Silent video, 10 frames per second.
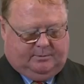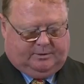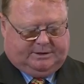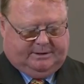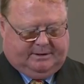
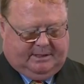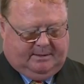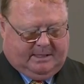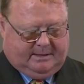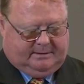more certainty
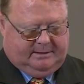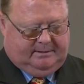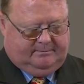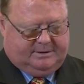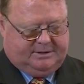about
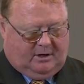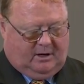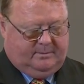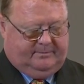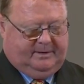the
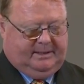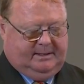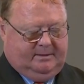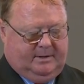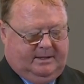time of the
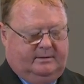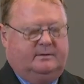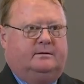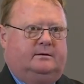year when